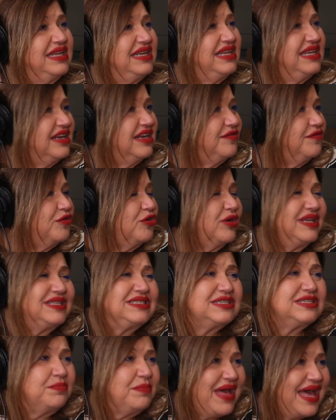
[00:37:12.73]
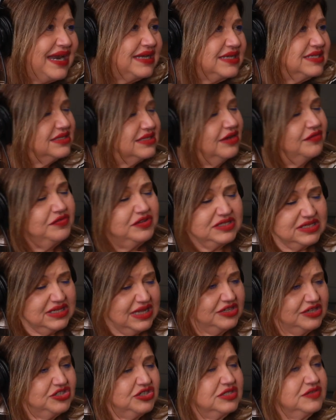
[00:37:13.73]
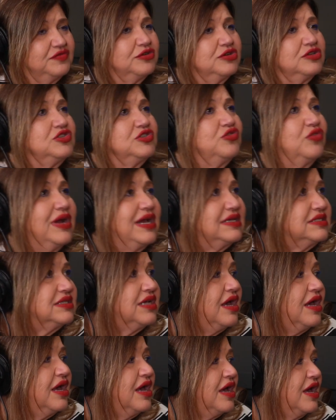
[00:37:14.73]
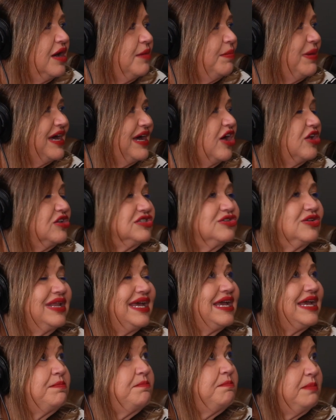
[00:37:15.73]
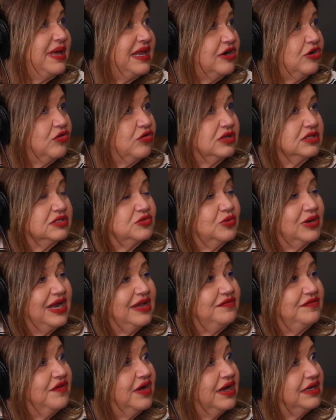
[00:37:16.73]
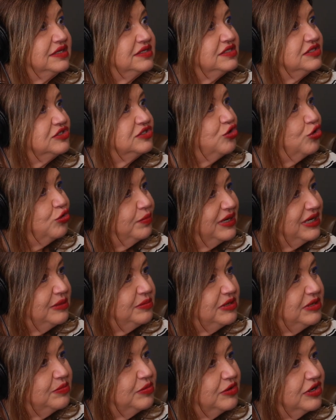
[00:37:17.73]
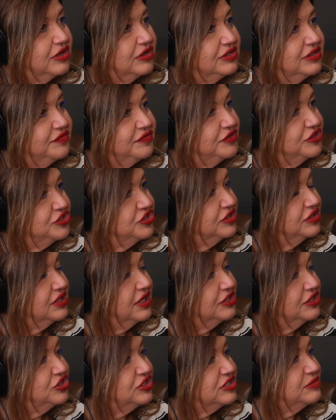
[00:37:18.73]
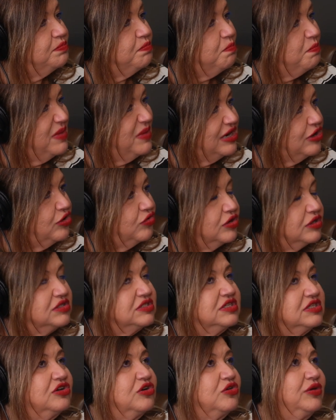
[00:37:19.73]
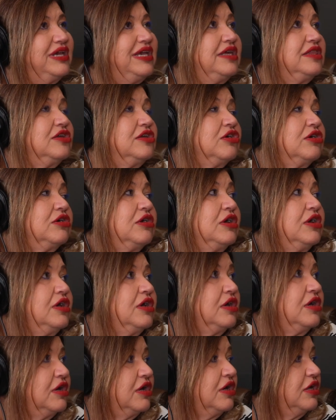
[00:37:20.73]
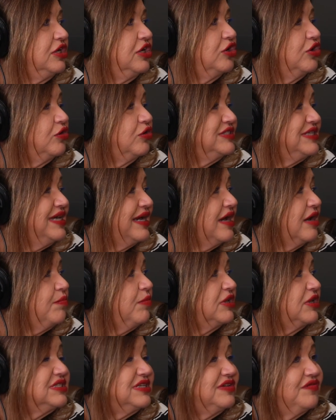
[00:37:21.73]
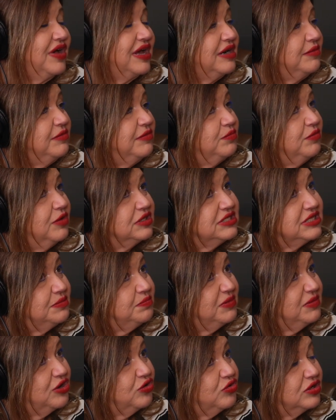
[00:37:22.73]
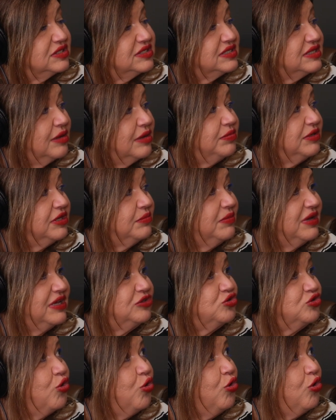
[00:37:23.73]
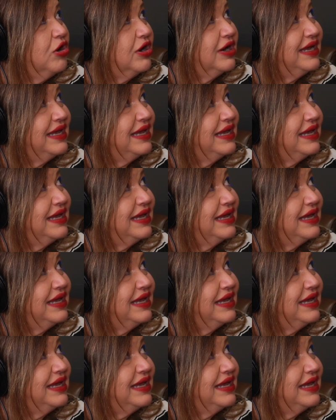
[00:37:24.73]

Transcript: they need it for enzymatic stuff. It's not just for stress, but also like minerals. What I find is so many people are deficient on just minerals, either, take a multivitamin, multi-mineral supplement or